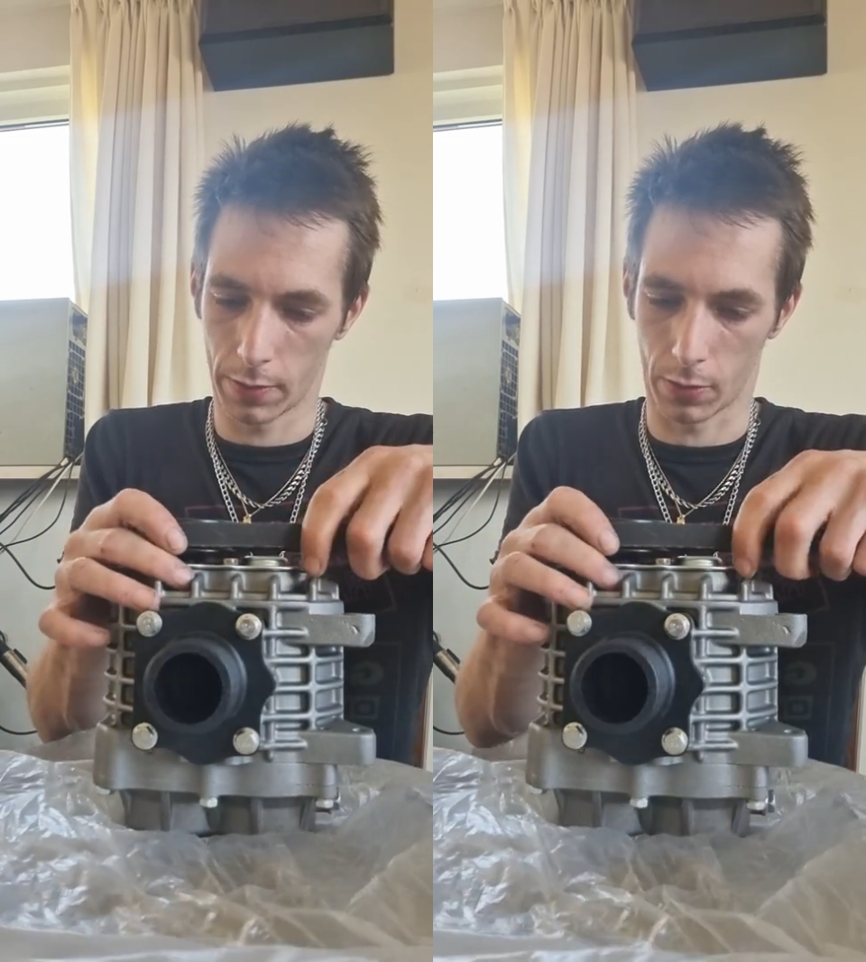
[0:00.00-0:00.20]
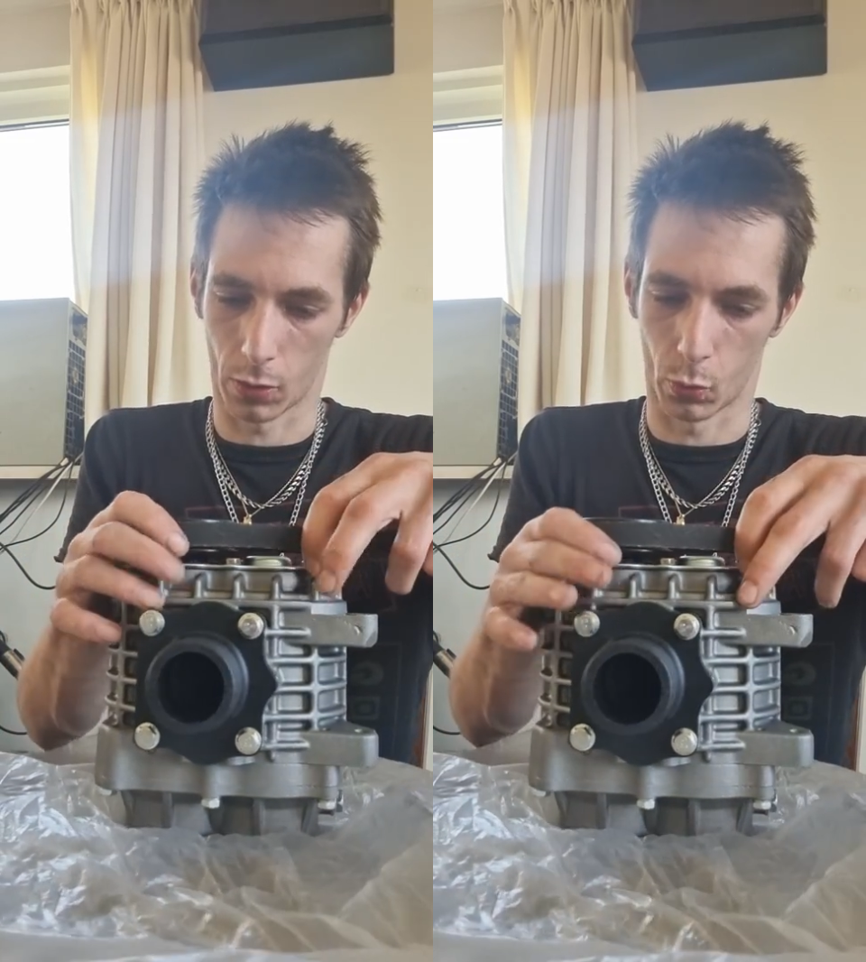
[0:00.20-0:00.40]

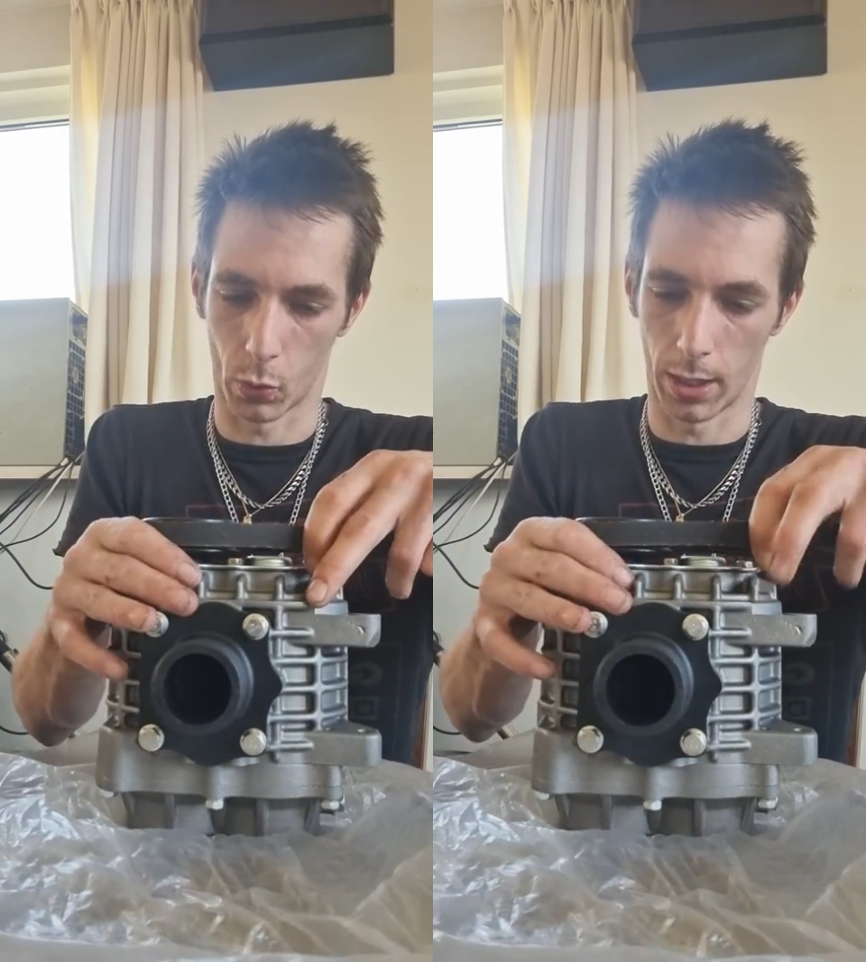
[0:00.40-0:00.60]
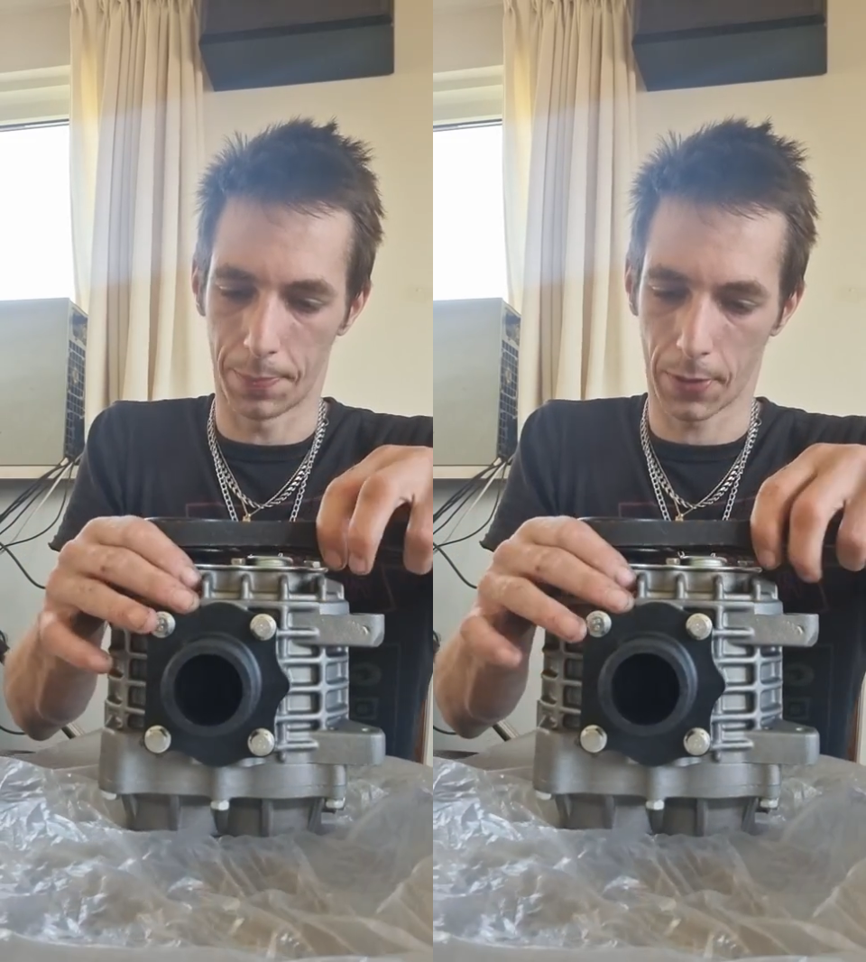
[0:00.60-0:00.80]
or
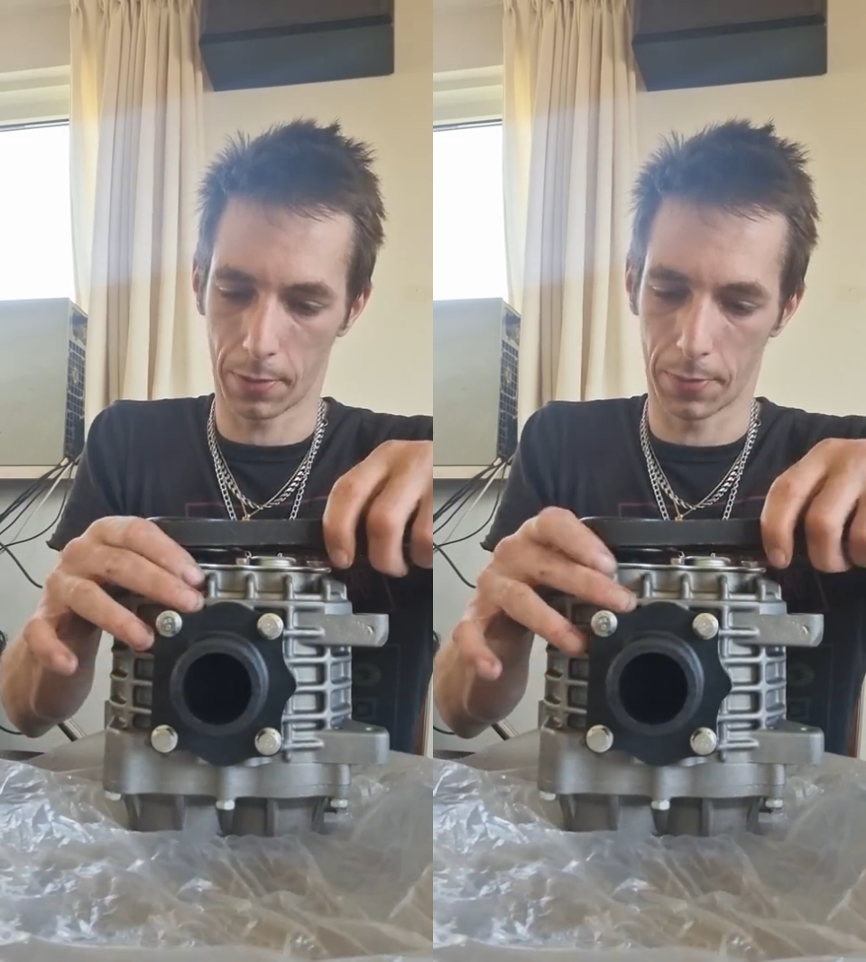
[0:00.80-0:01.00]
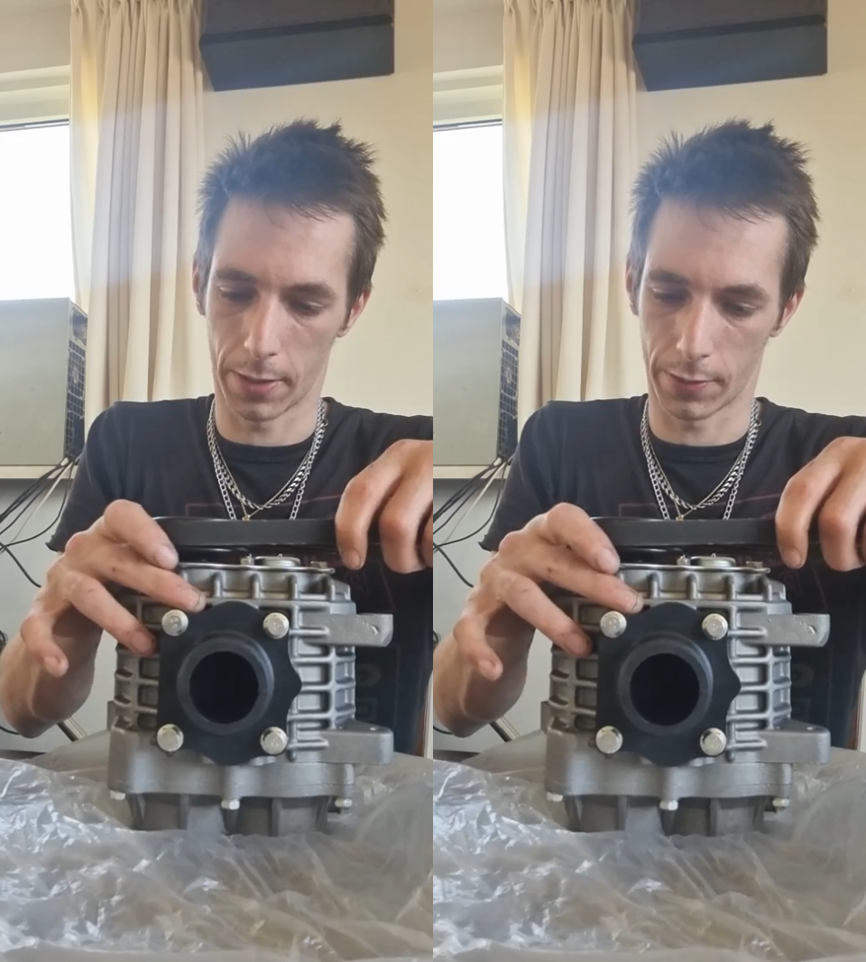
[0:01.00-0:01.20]
rib,
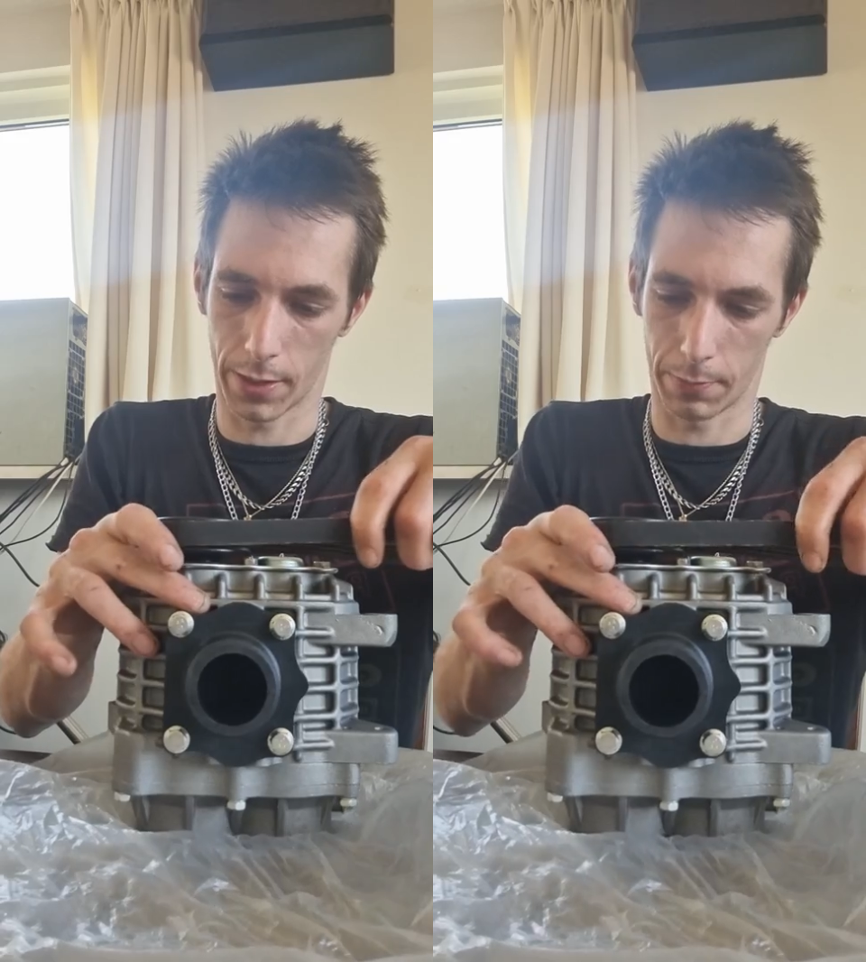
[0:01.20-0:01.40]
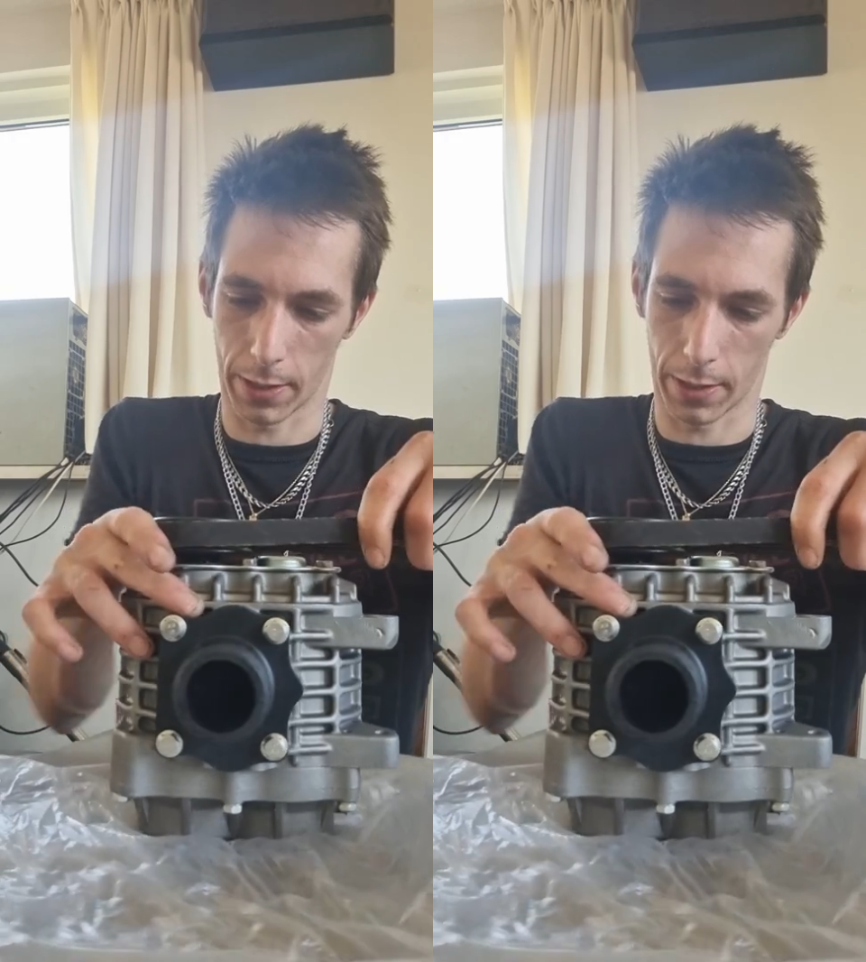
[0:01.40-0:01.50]
better